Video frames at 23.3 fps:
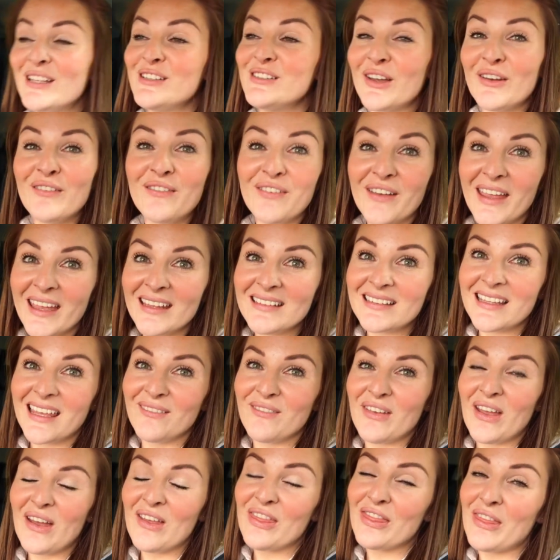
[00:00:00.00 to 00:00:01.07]
Don't forget to
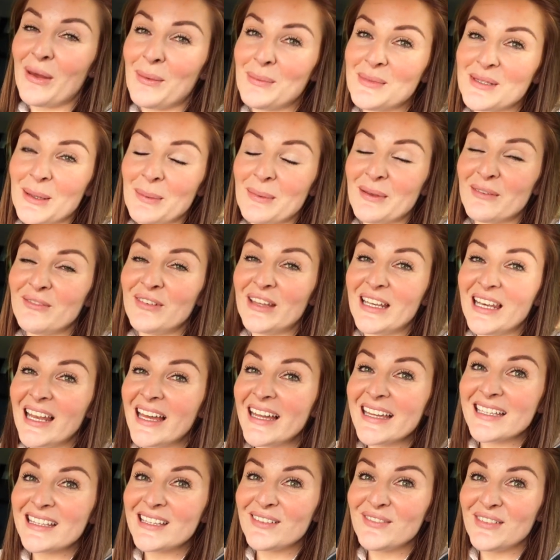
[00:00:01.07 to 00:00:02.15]
give it a thumbs up if you
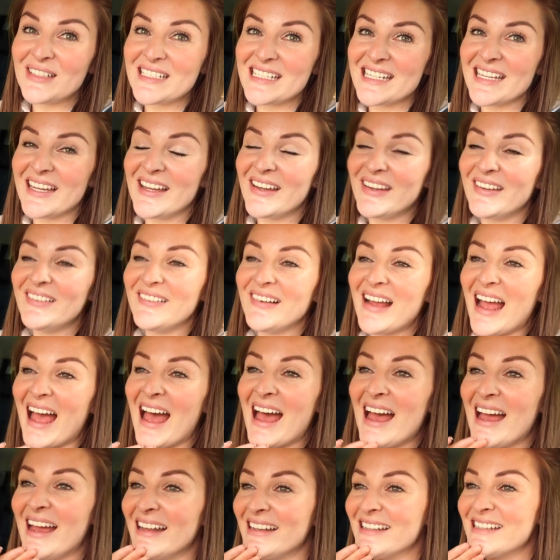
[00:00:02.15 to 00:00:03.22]
liked the video,
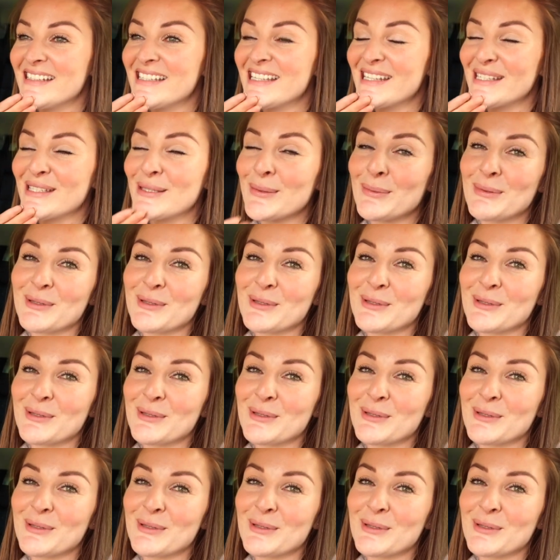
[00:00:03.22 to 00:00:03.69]
and